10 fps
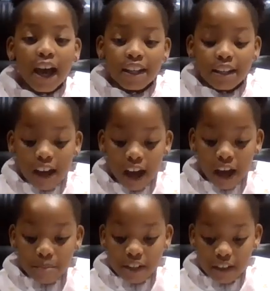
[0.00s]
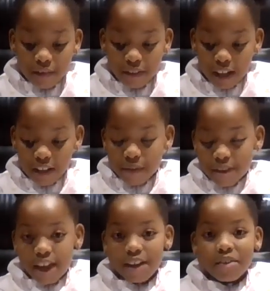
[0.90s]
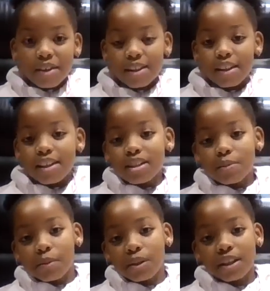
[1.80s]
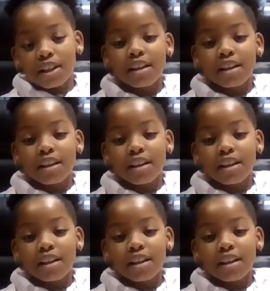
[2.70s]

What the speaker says: And I believe that if they read this book,